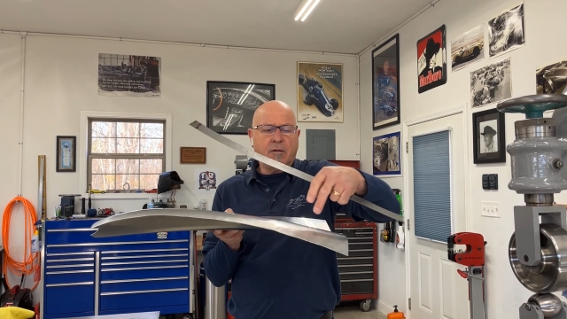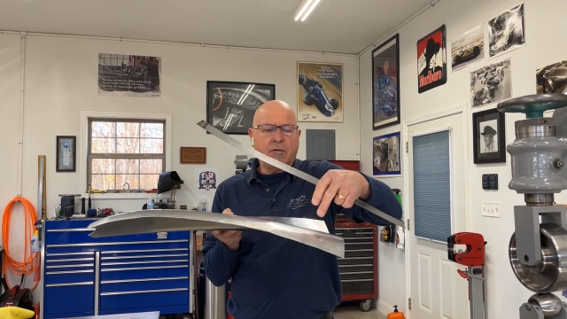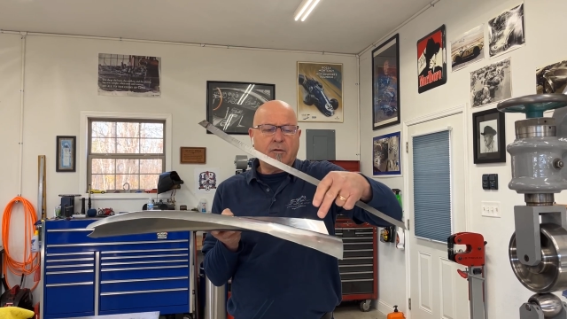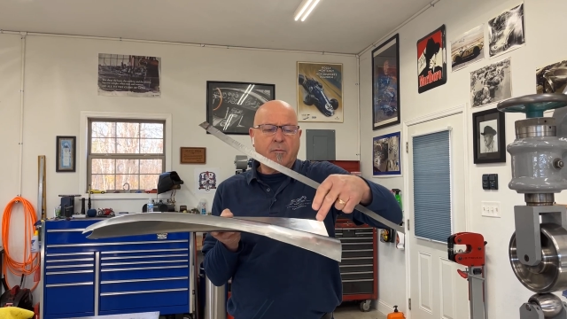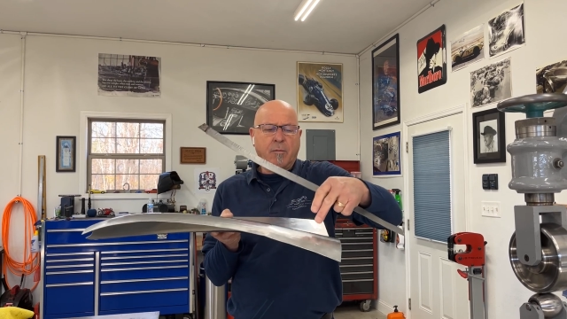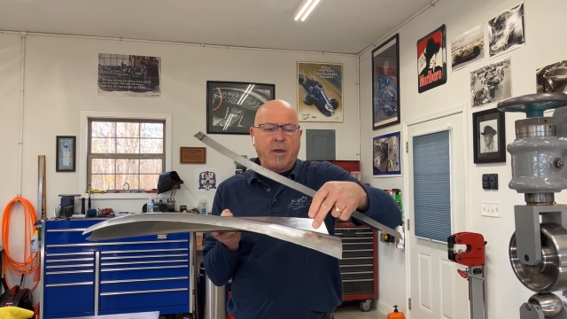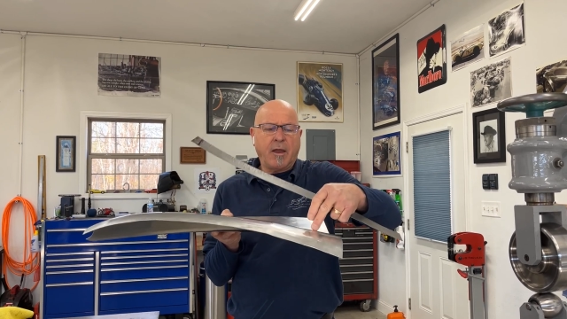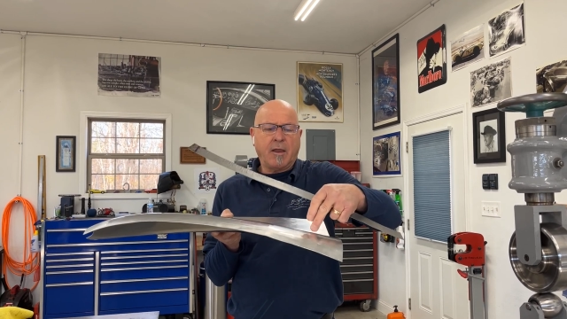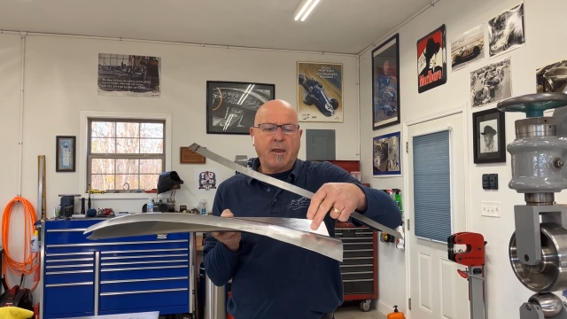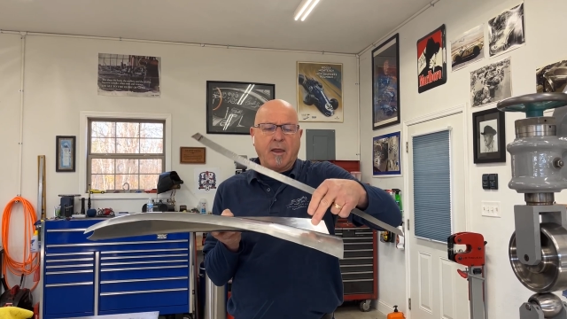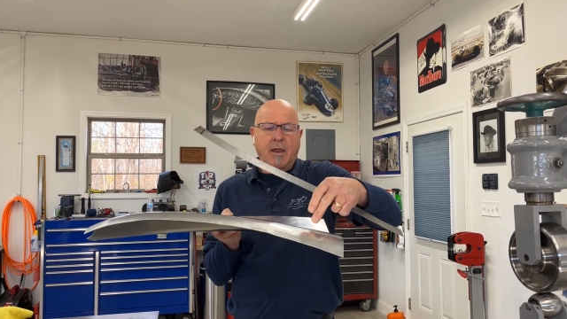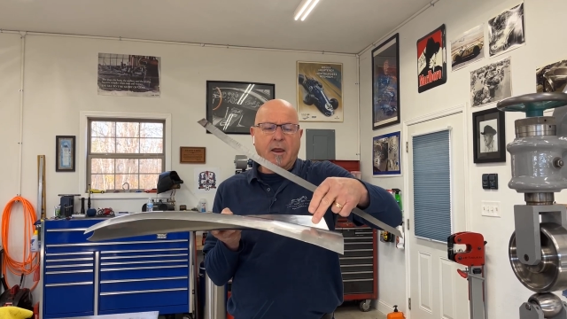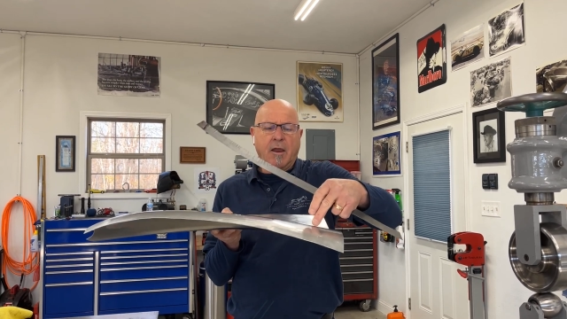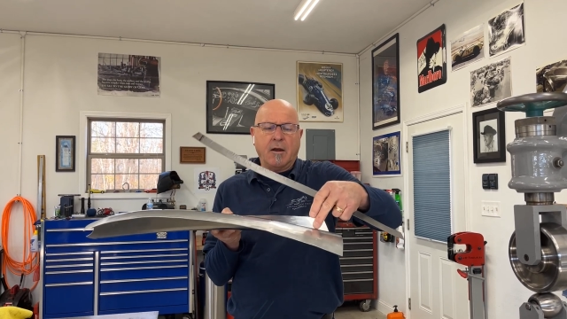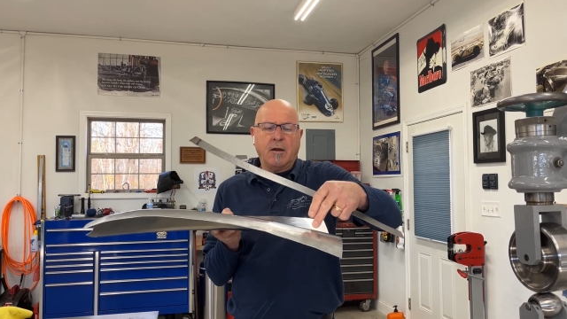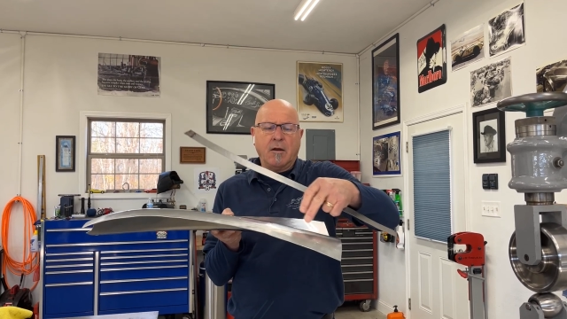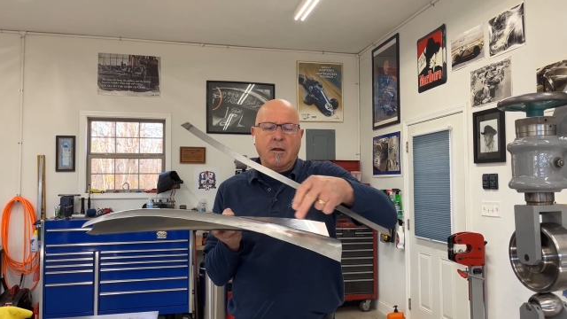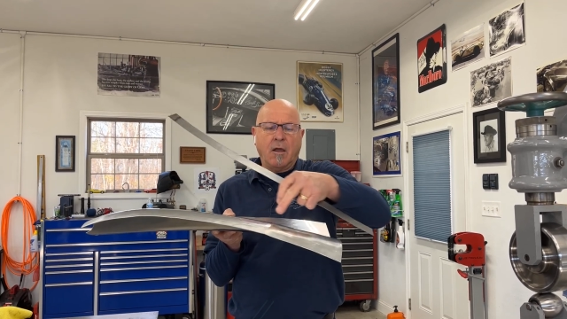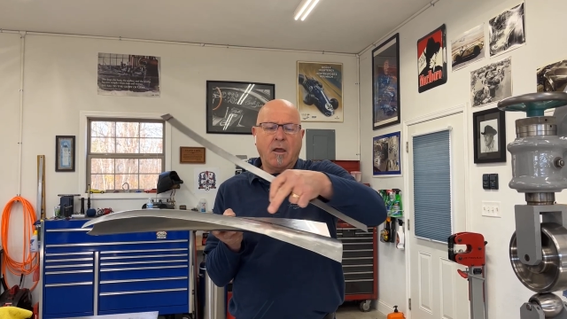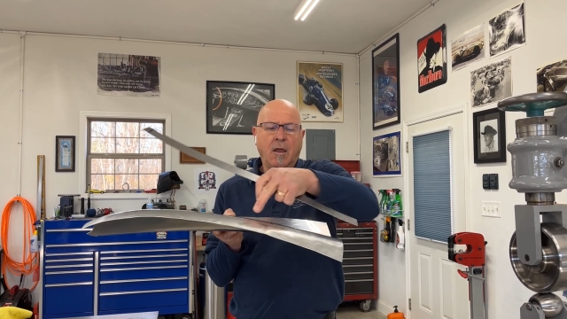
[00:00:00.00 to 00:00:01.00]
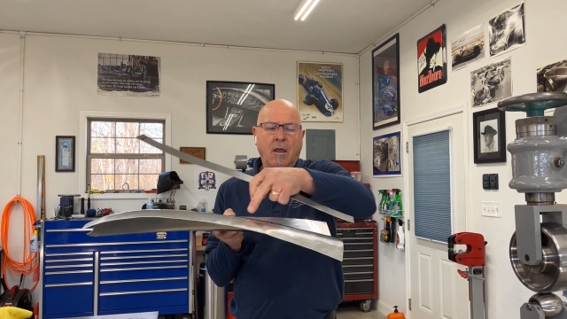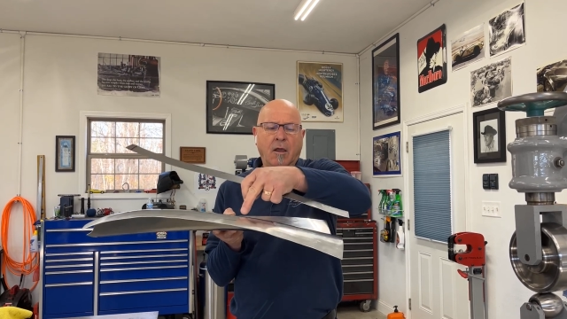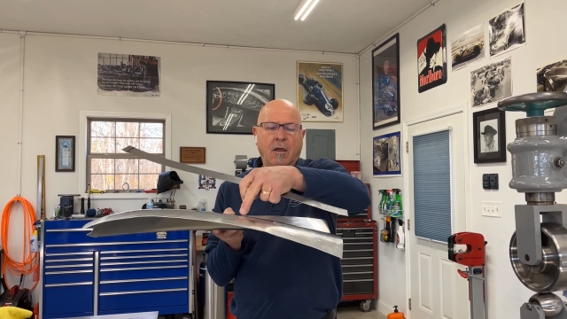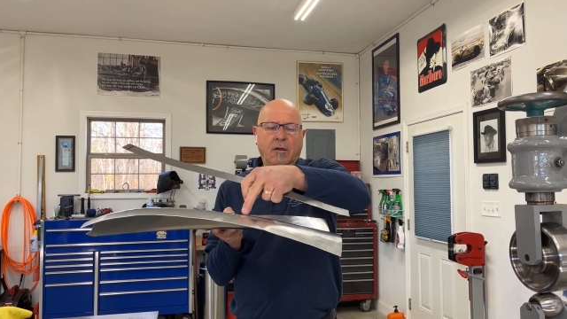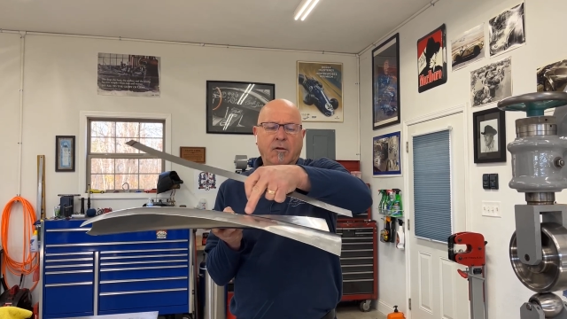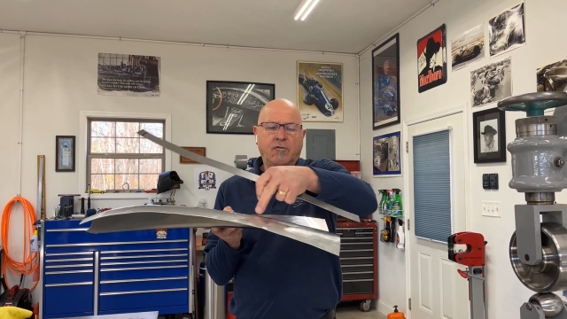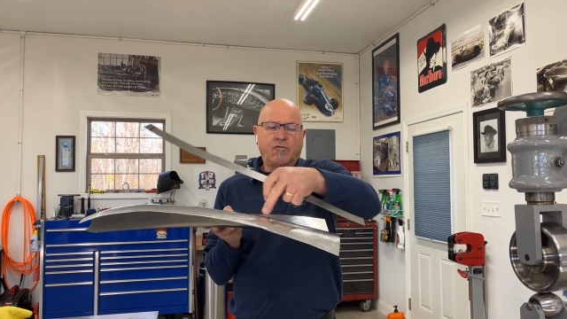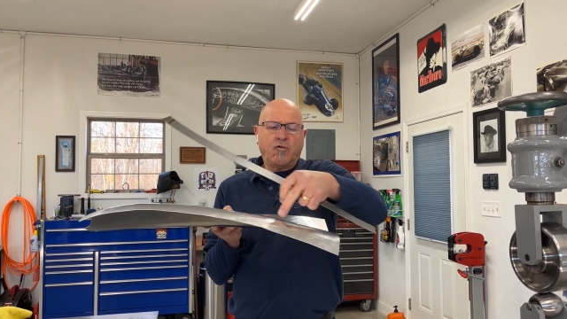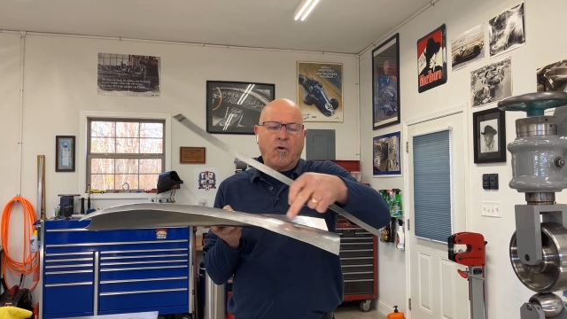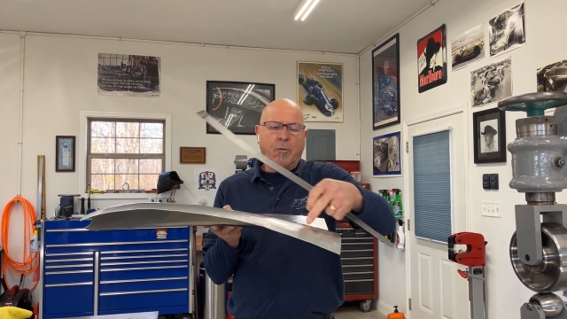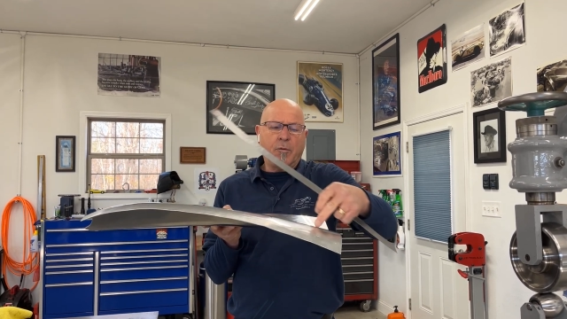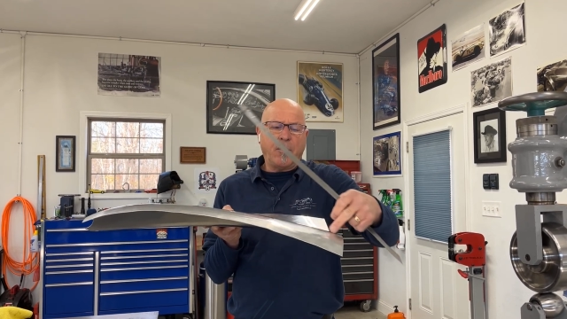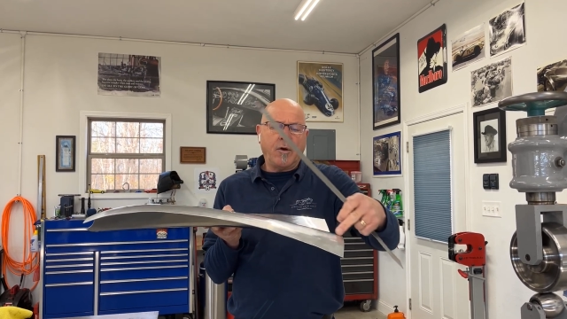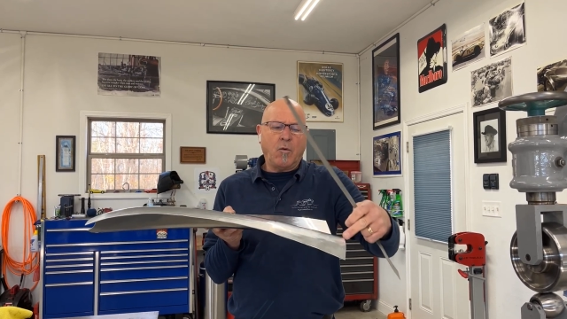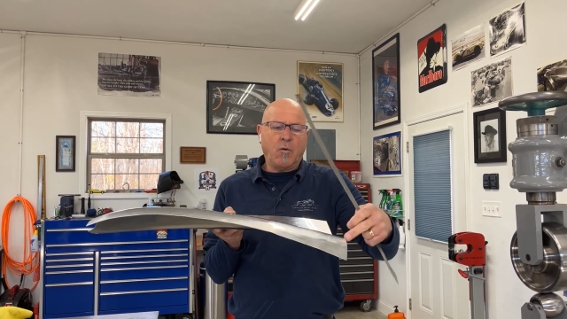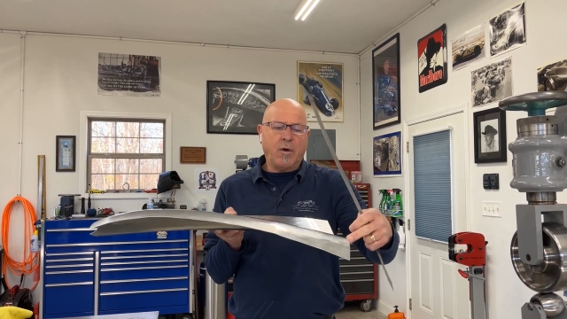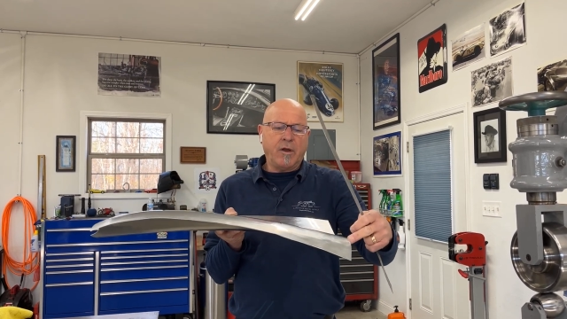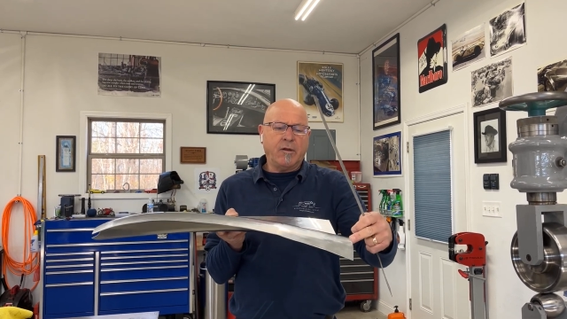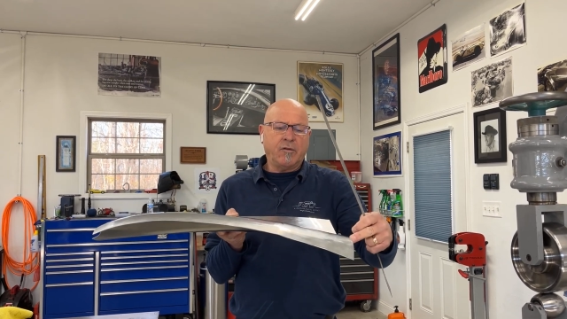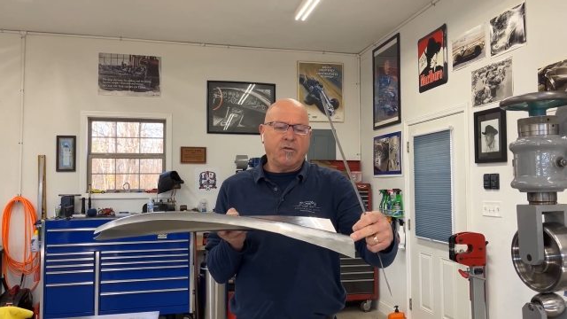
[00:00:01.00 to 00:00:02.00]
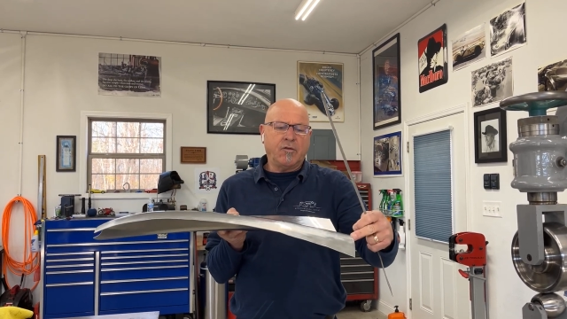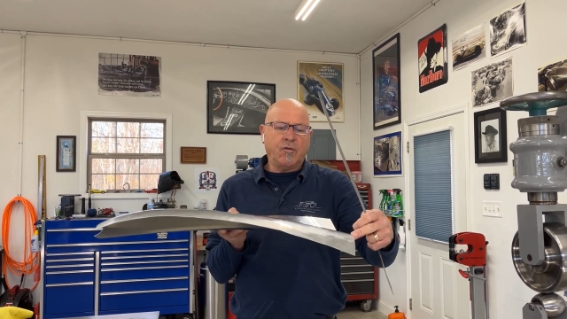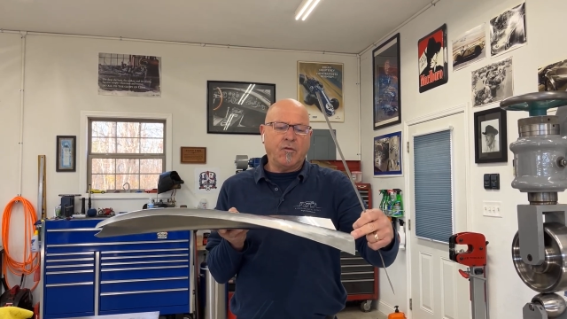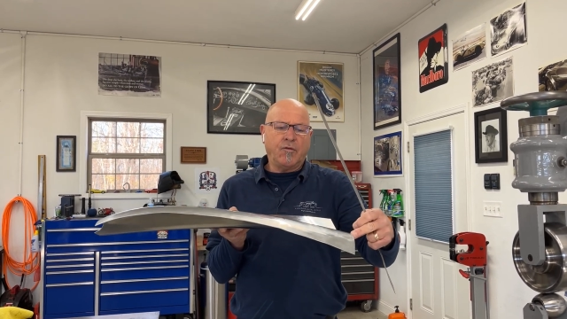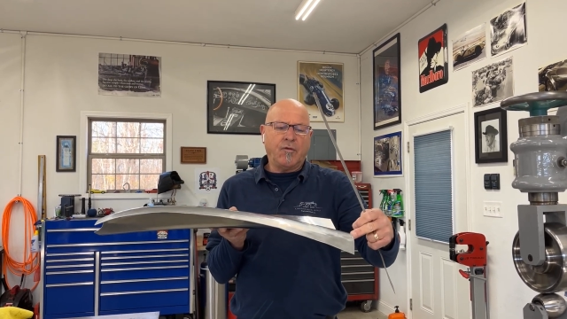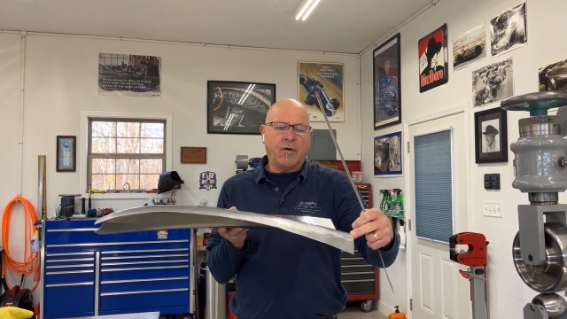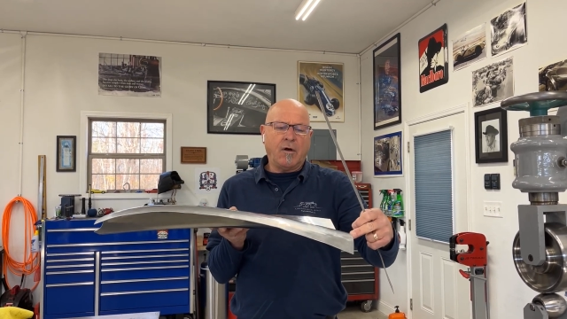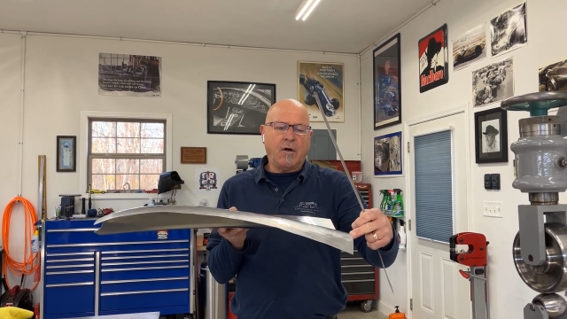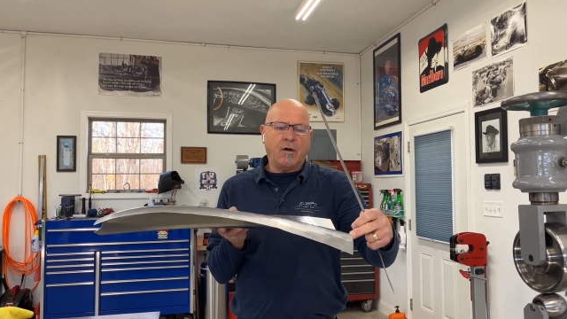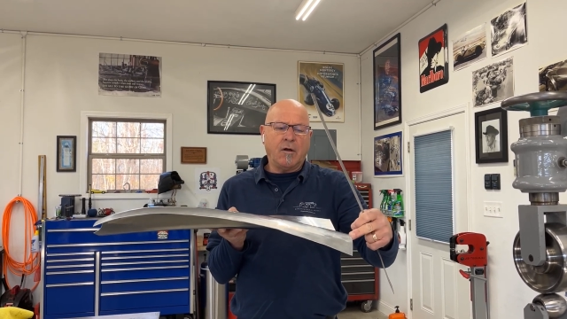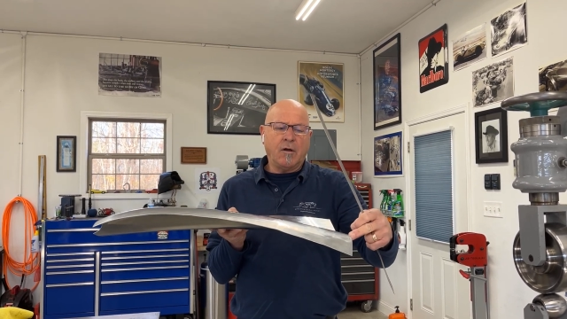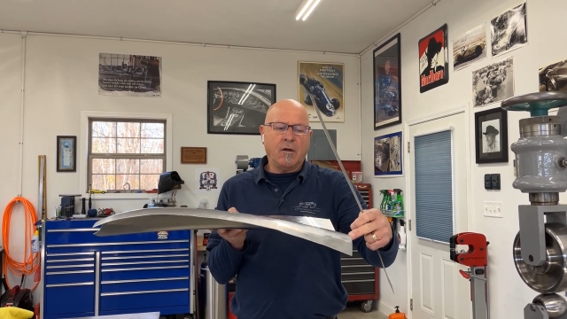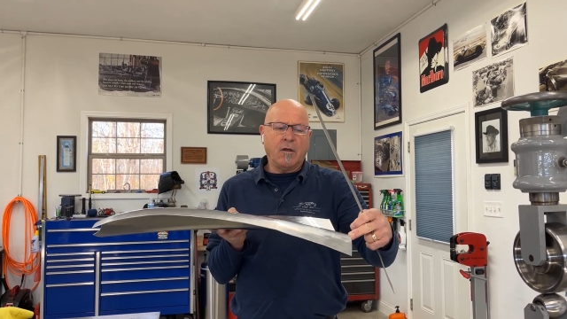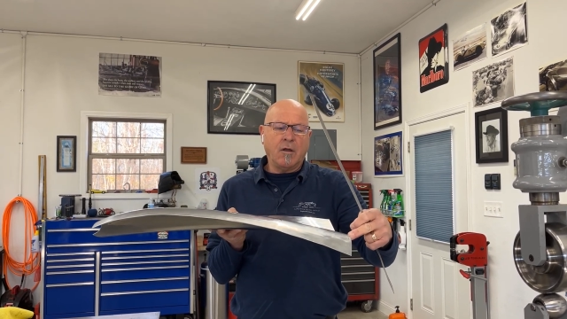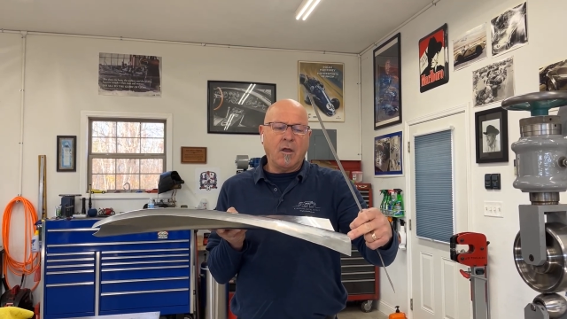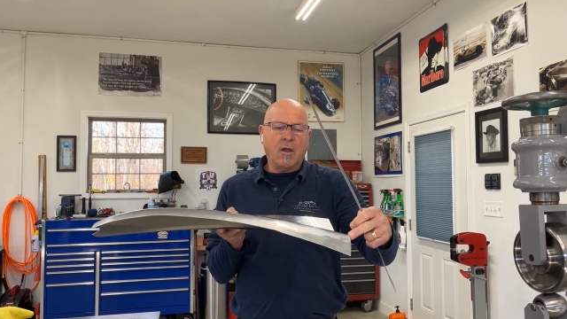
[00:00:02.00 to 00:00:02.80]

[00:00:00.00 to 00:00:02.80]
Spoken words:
the back end is dropping away too far.